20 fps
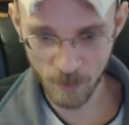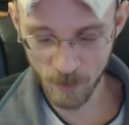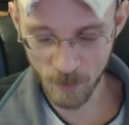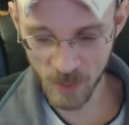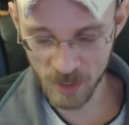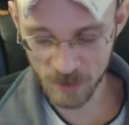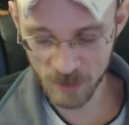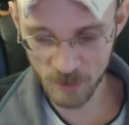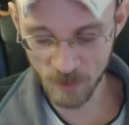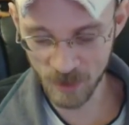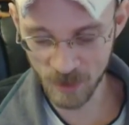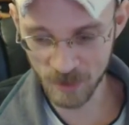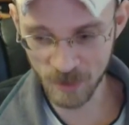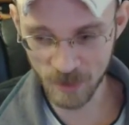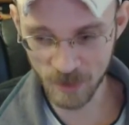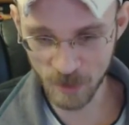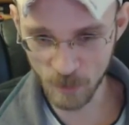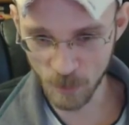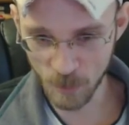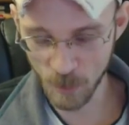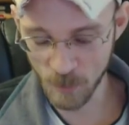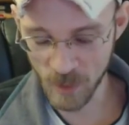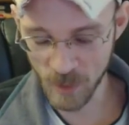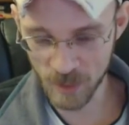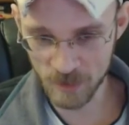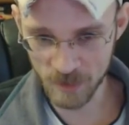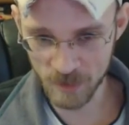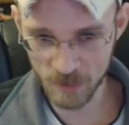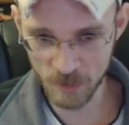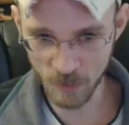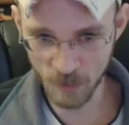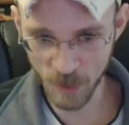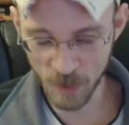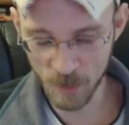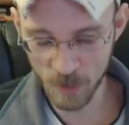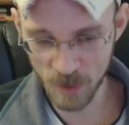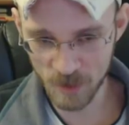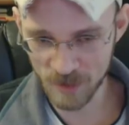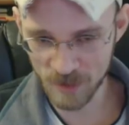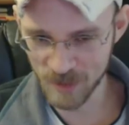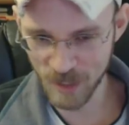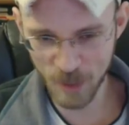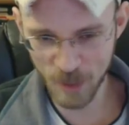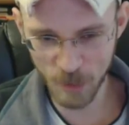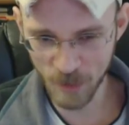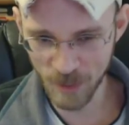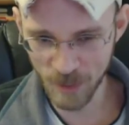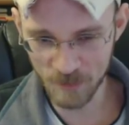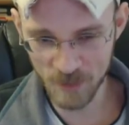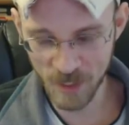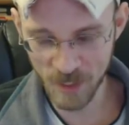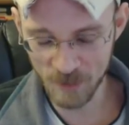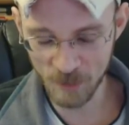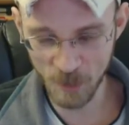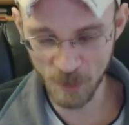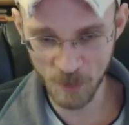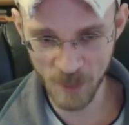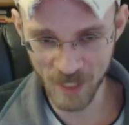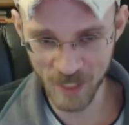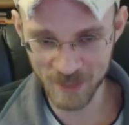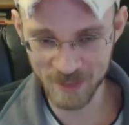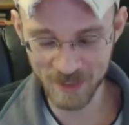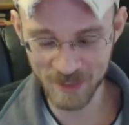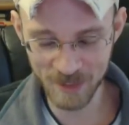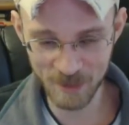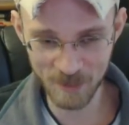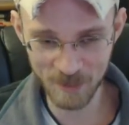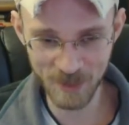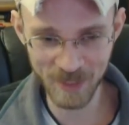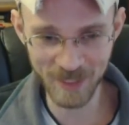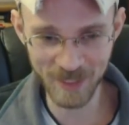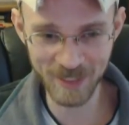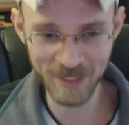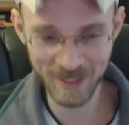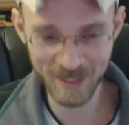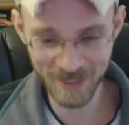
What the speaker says: mixed with like a romantic drama, because they all have to have romance in them.